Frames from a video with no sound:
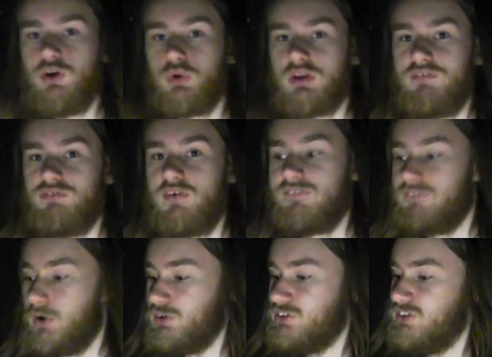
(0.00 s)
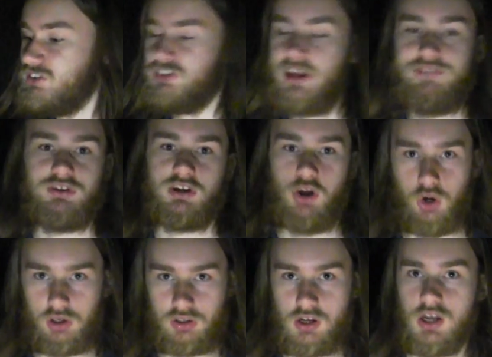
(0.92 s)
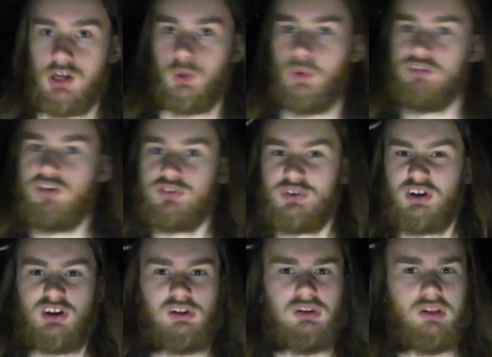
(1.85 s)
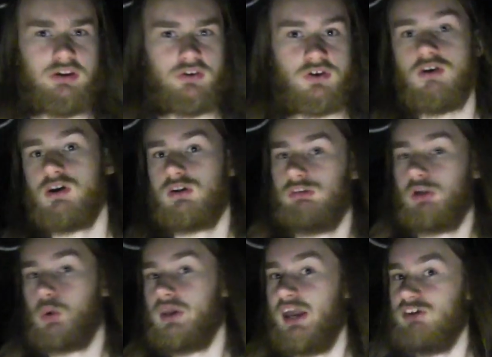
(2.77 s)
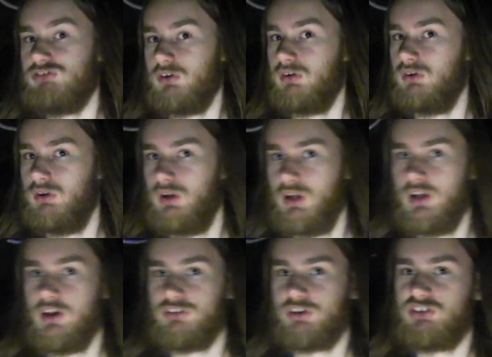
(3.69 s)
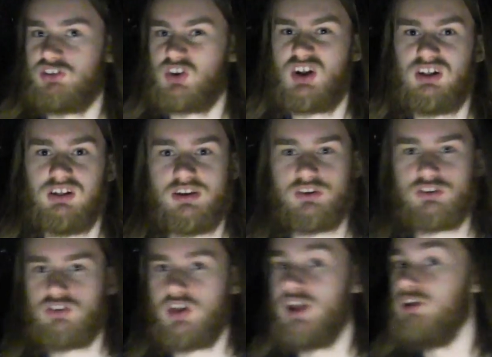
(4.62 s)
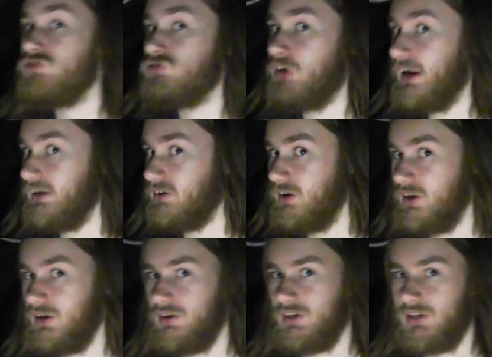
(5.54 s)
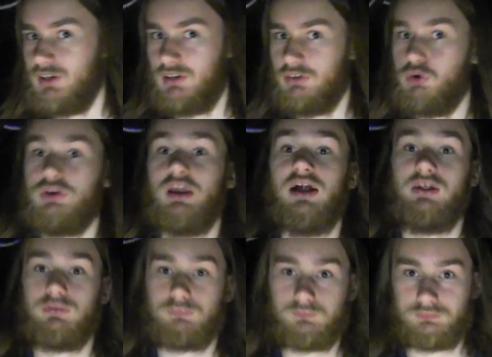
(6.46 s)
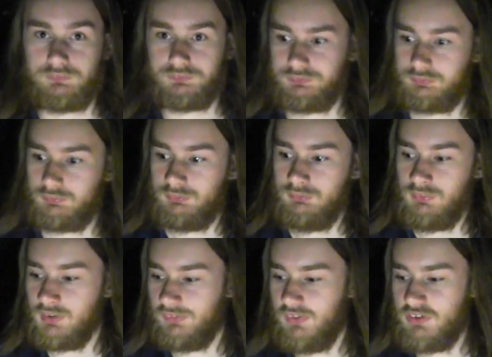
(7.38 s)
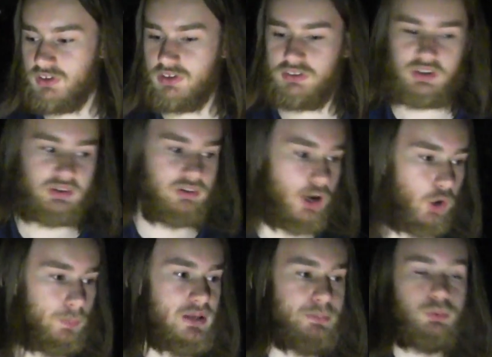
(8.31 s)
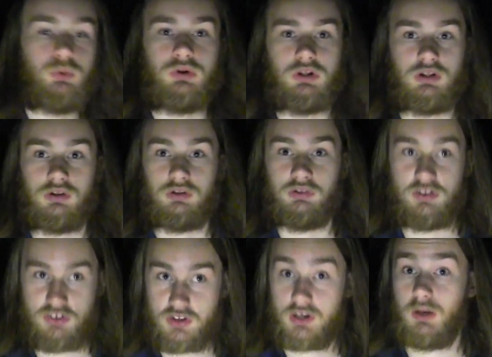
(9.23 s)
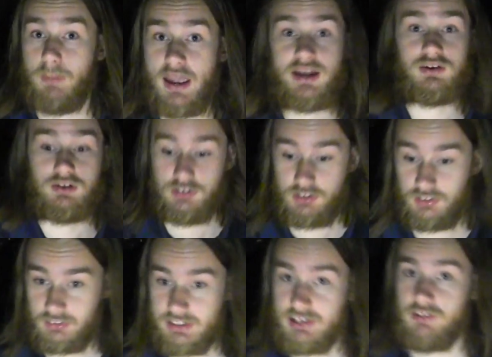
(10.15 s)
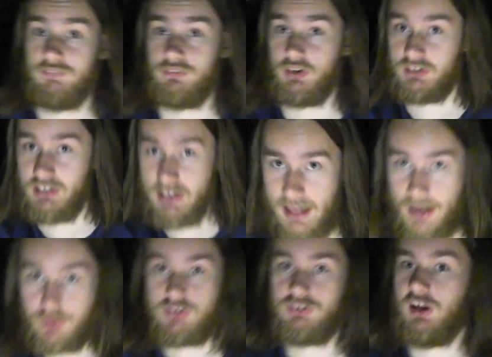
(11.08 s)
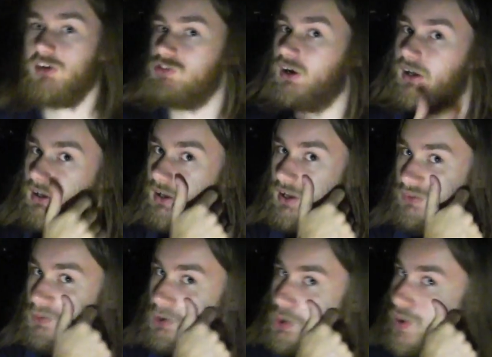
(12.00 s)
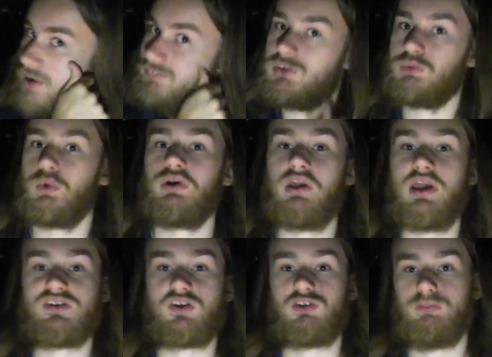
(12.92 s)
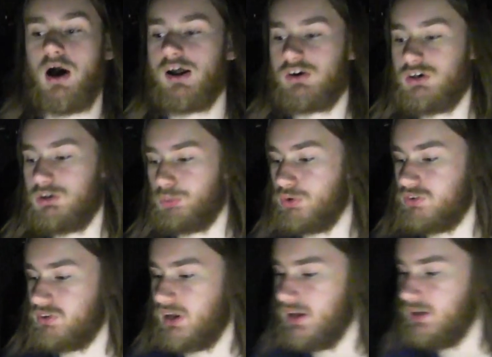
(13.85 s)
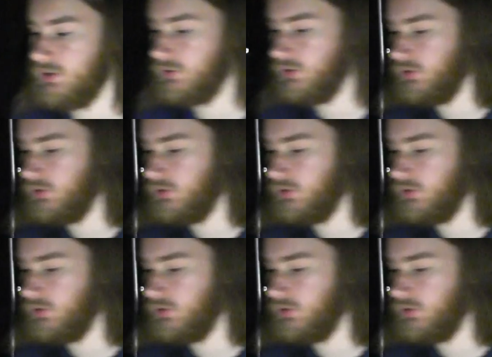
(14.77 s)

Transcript: you'll give the first safety call, which is clear location, such as clear stage right. You'll yell it. This is to tell people, this is a command to leave, to get out of stage right. Then whoever's working as a spotter will say,